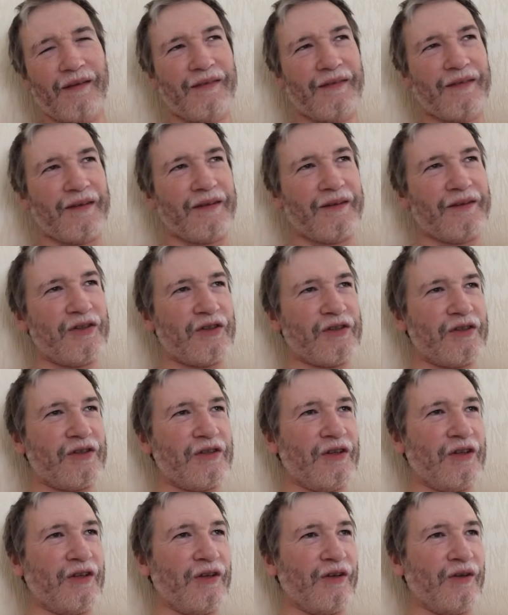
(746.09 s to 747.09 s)
that just
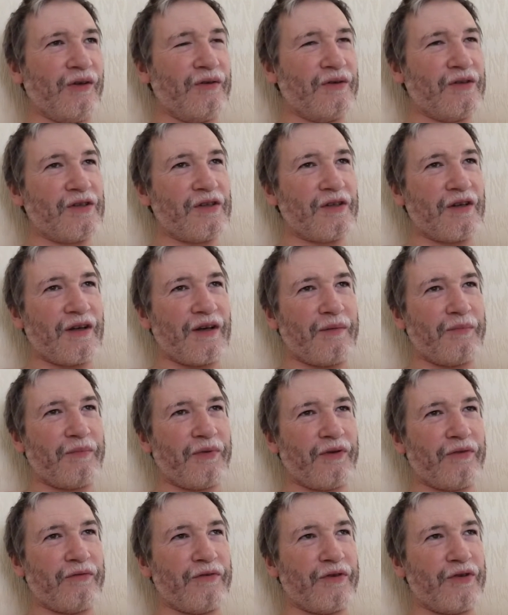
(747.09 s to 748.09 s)
use up
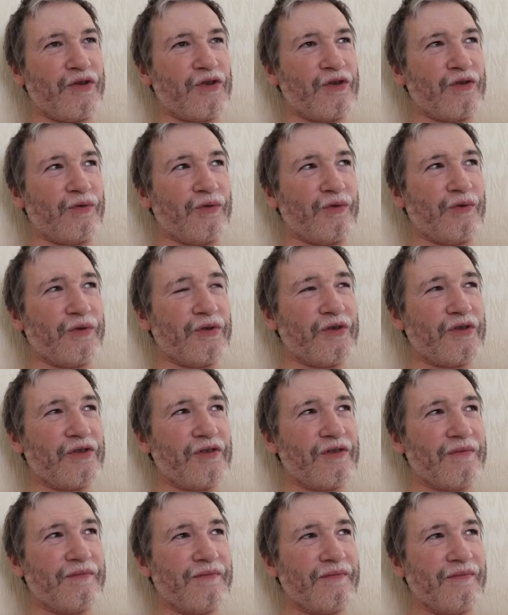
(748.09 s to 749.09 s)
the resource.